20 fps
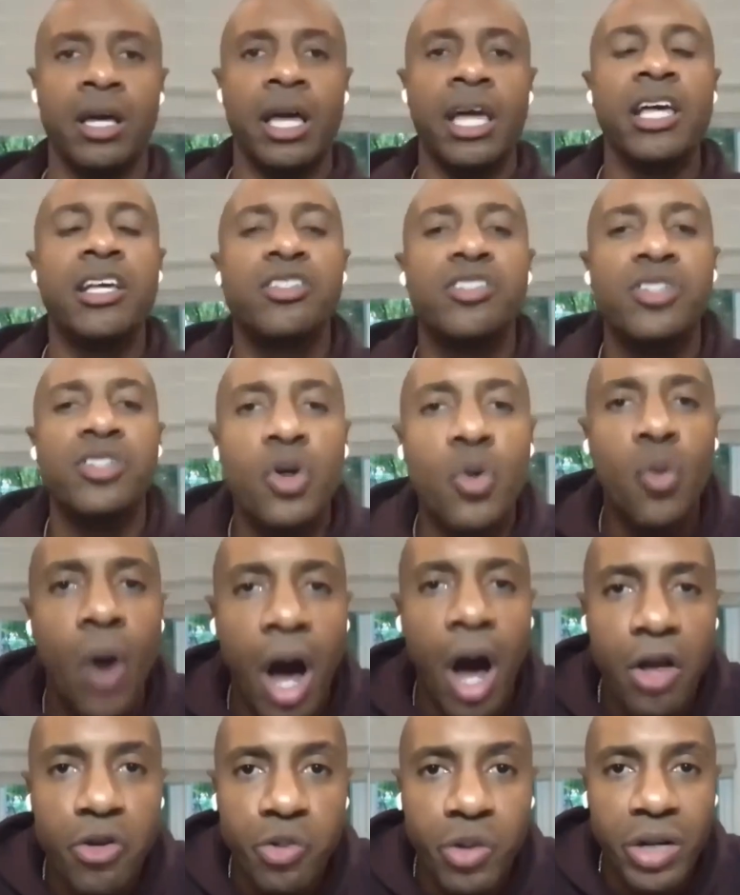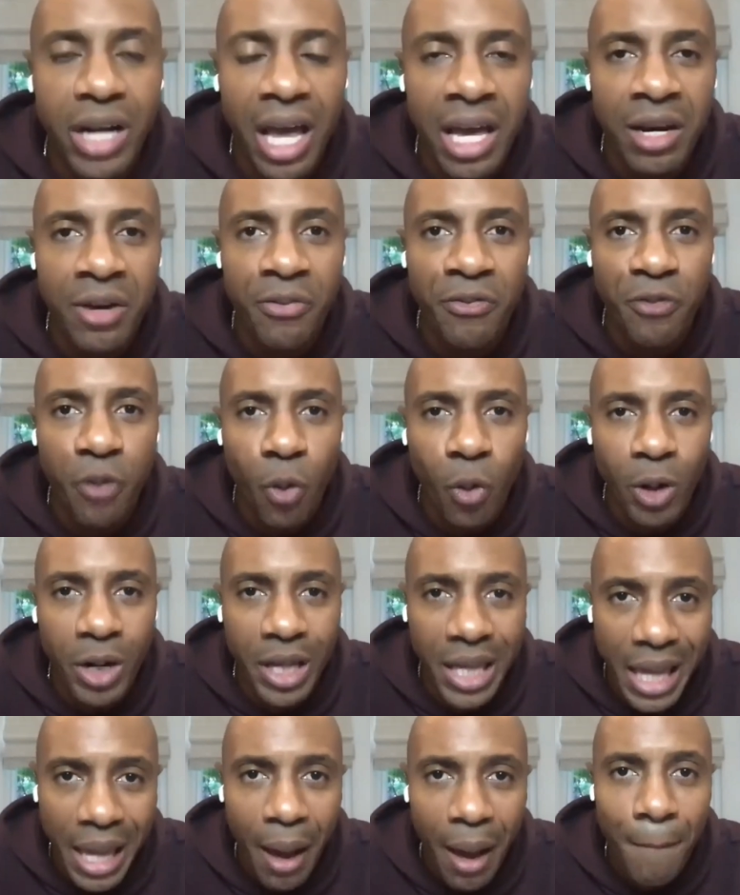He's
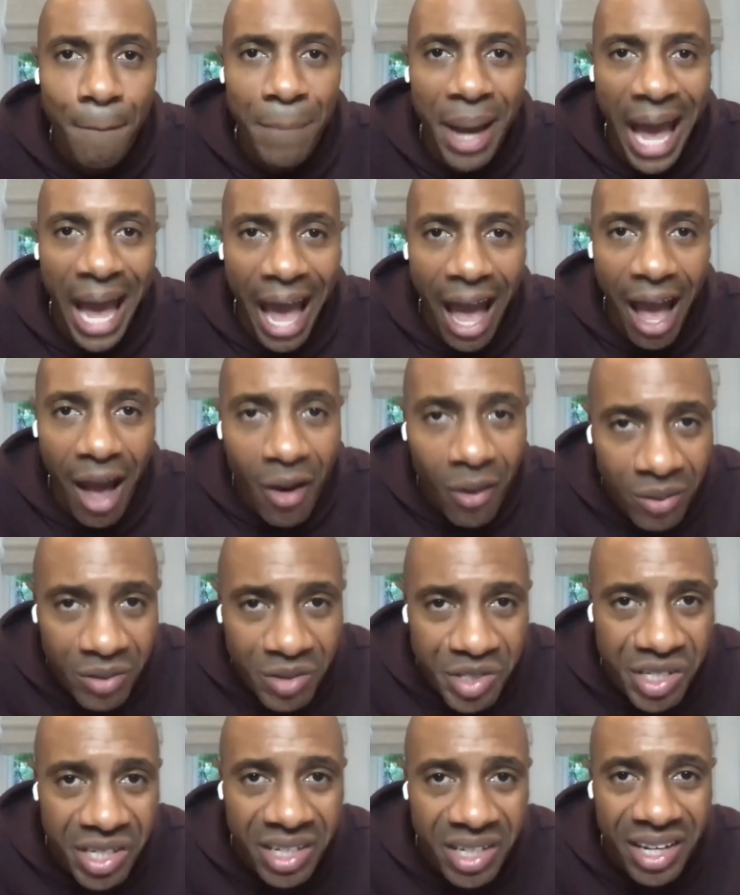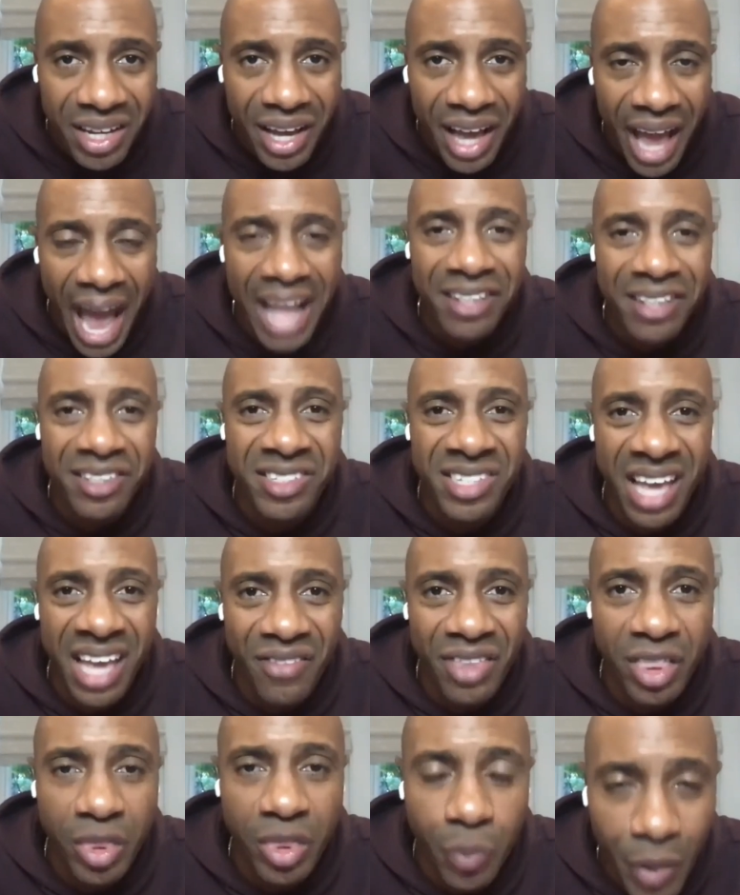240 pounds at
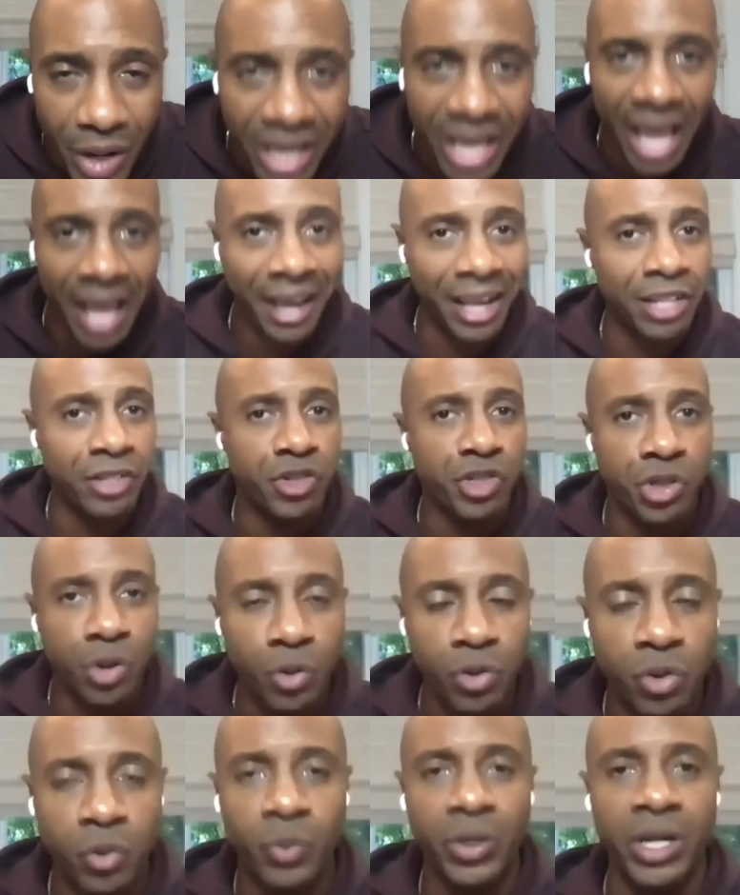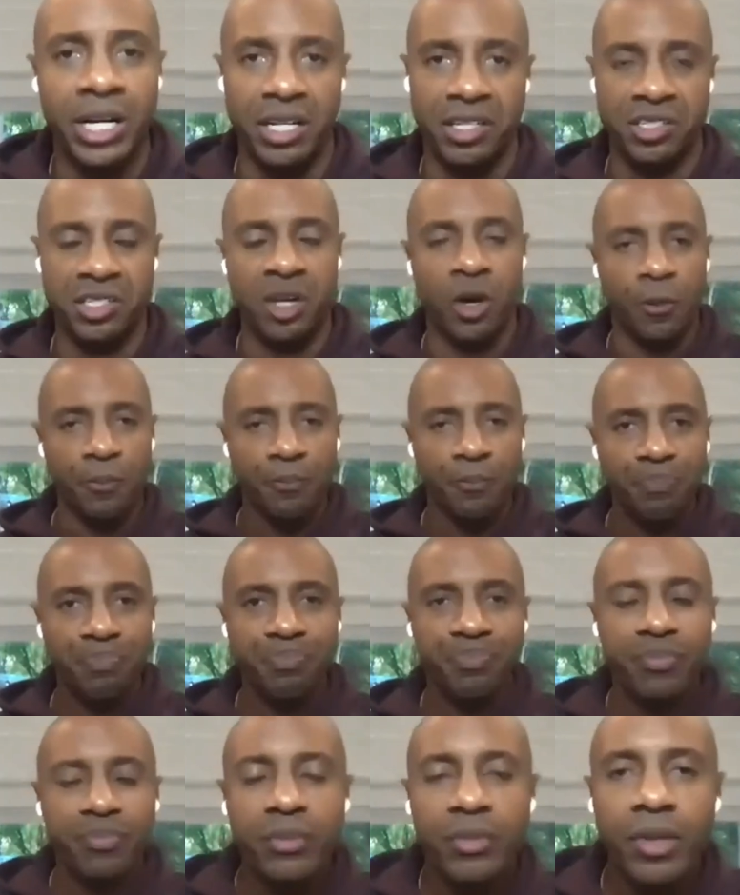seven three and can shoot three. So
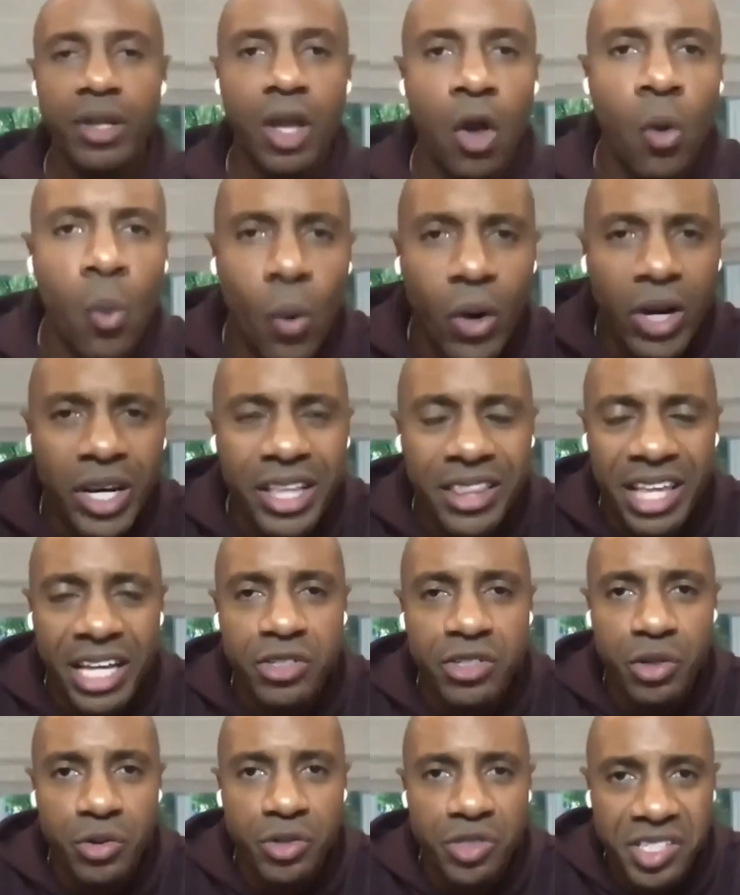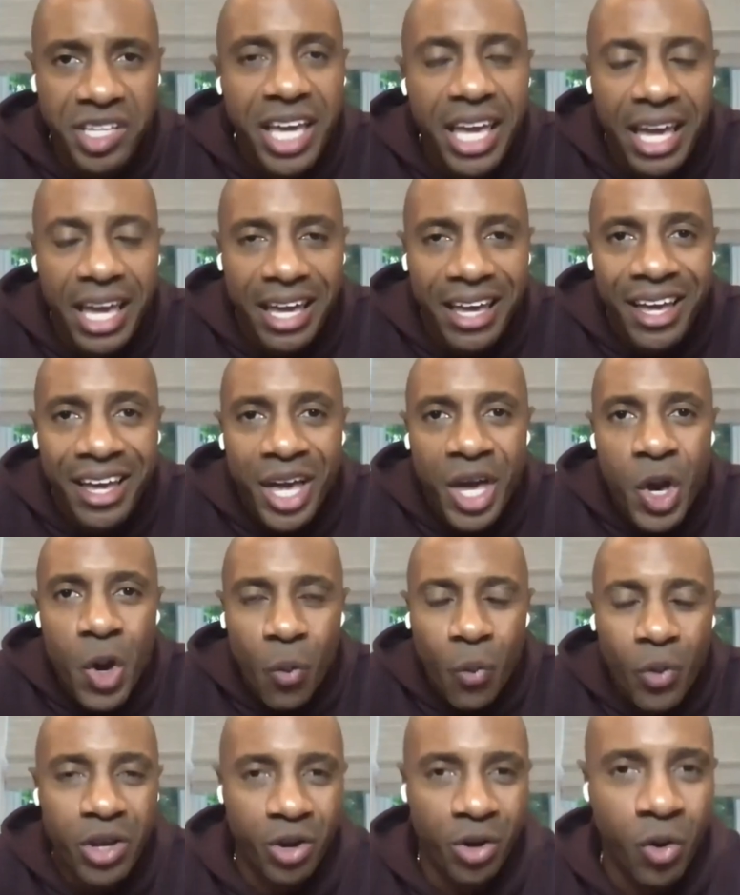one of the things you see
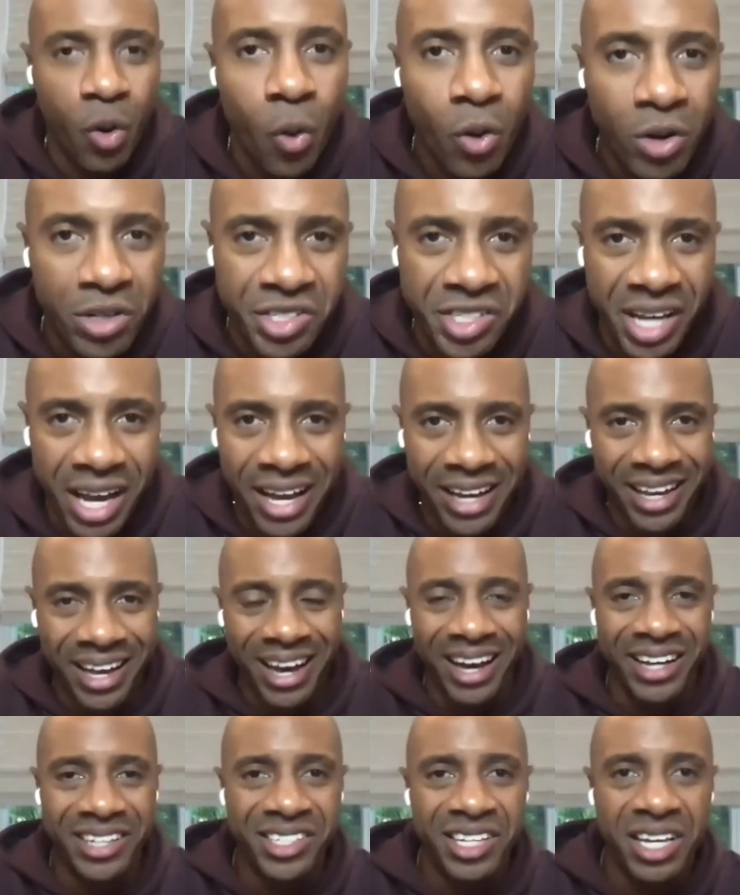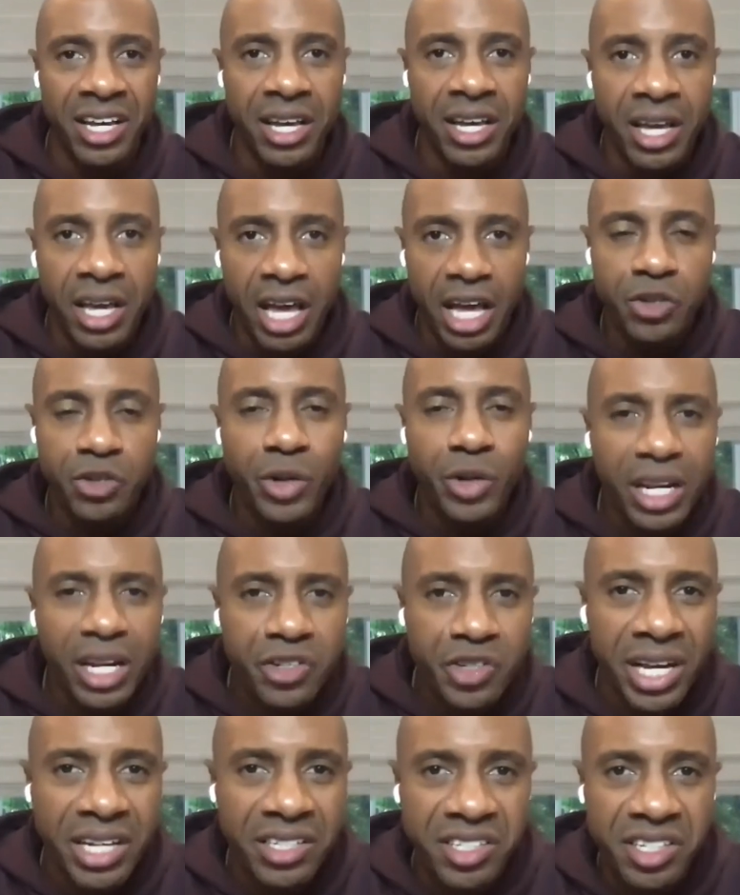when you're courtside, guys, is you get a
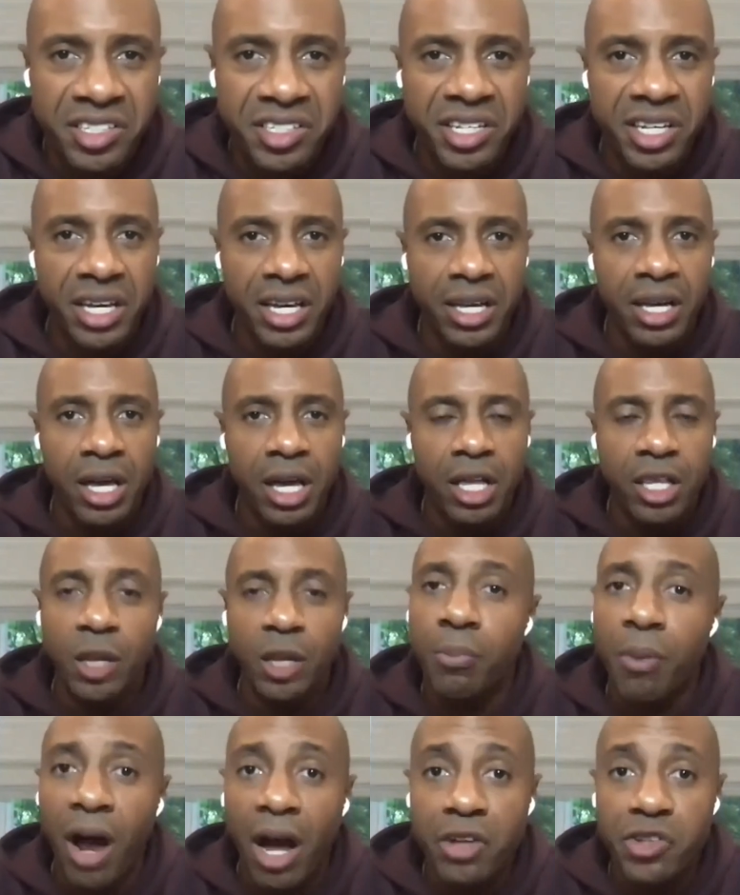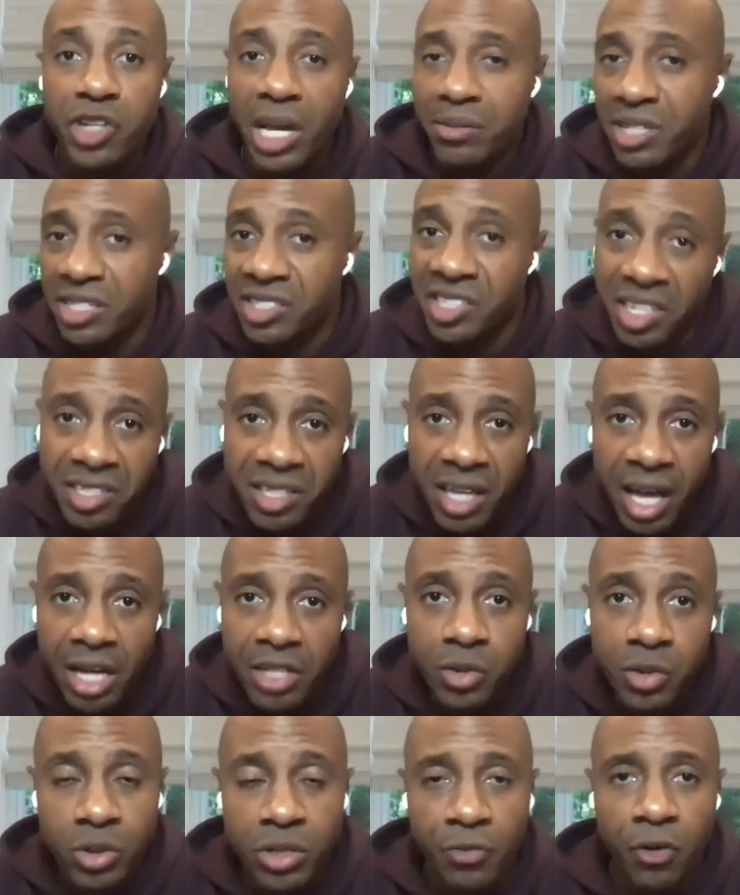chance to see LeBron James at
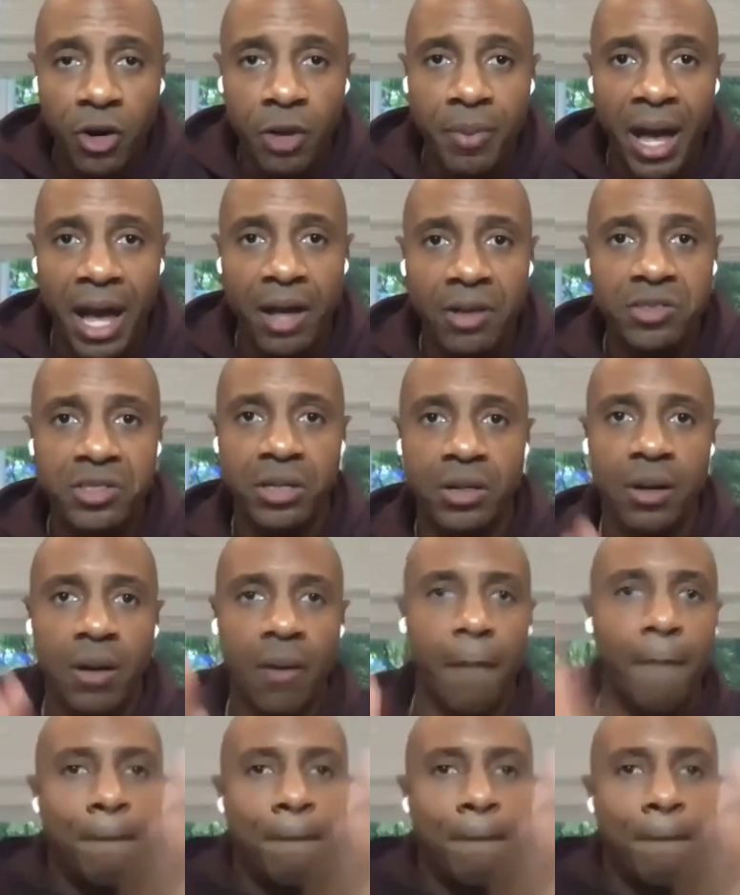6'9", 240 pounds,